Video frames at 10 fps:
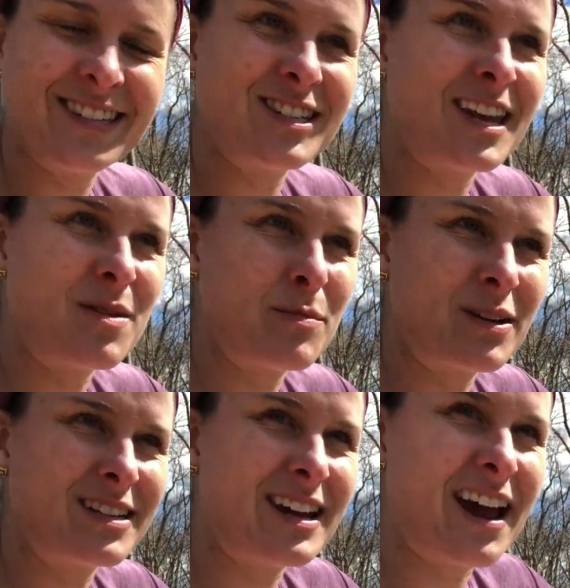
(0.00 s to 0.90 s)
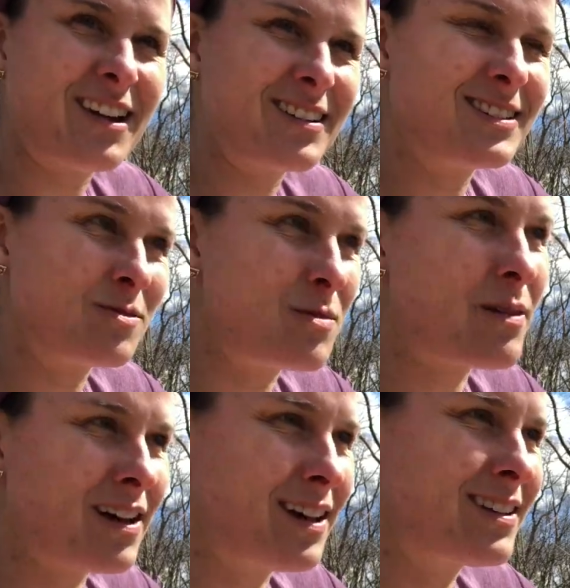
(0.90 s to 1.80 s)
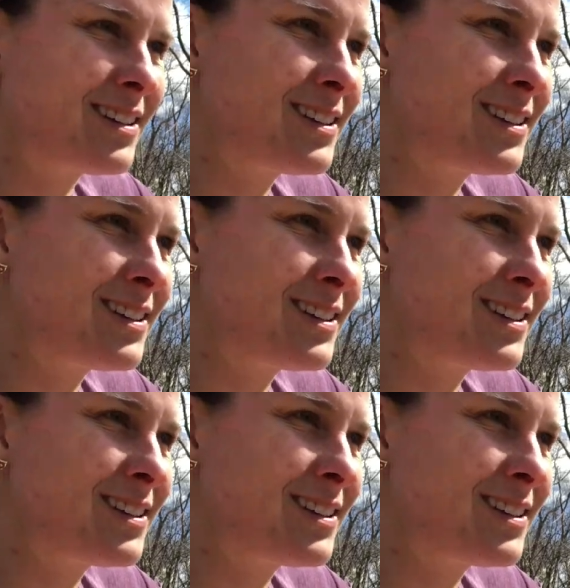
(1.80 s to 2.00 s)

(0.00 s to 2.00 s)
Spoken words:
Just getting pretty tired, so am I.